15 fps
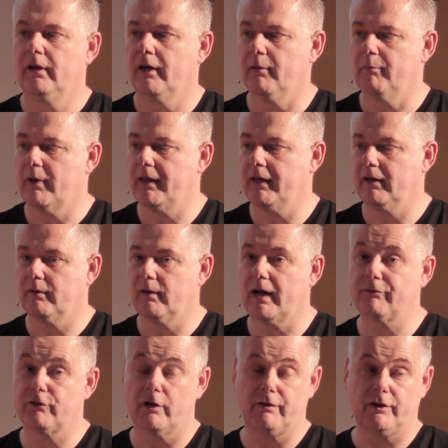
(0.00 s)
Um, I think
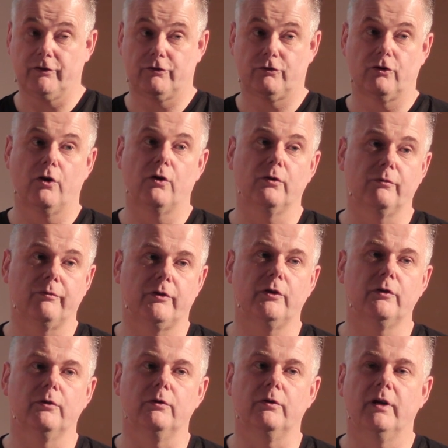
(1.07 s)
I've got a very strong
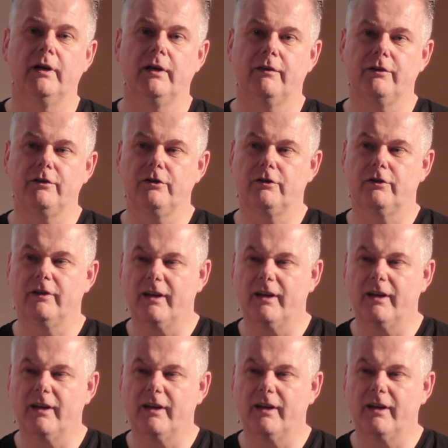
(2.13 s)
view that you,